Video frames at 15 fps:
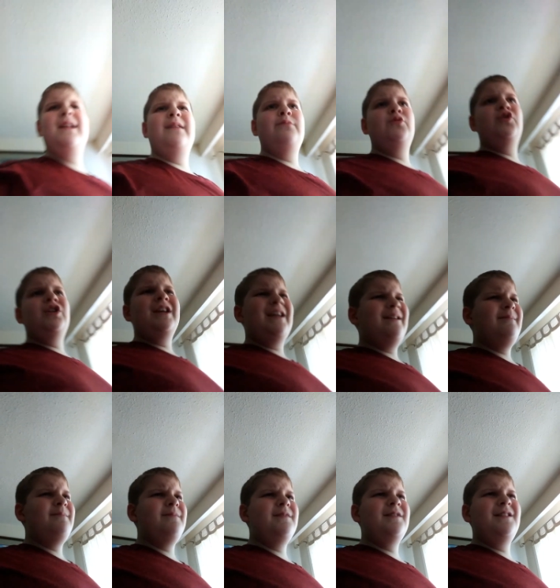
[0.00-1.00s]
named
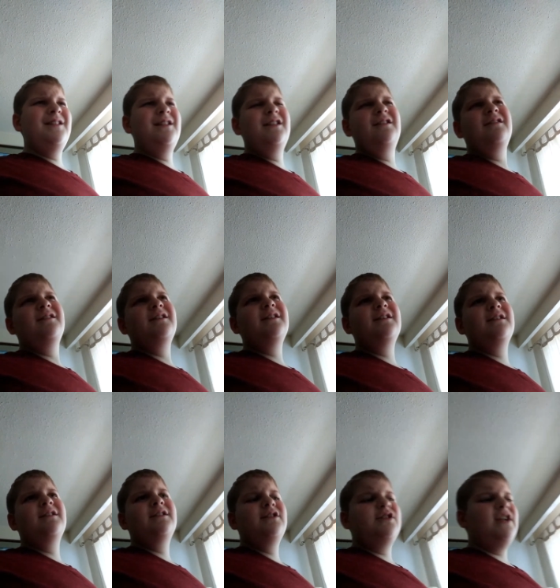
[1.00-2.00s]
James
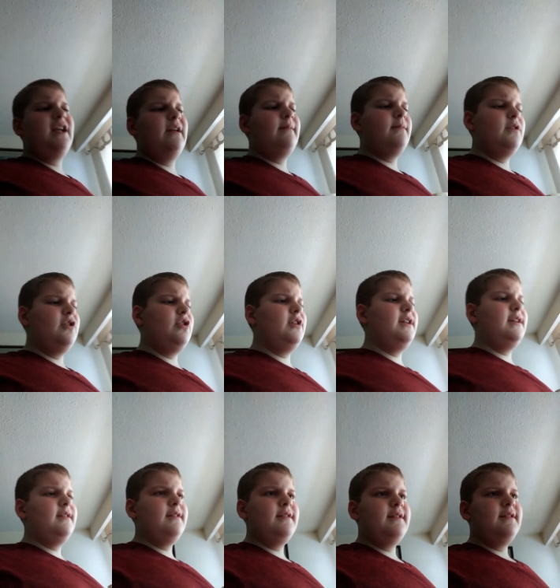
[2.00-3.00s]
James
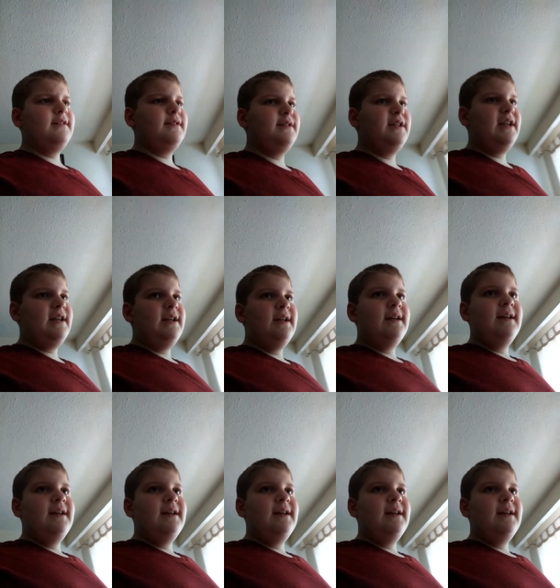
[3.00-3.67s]
Z,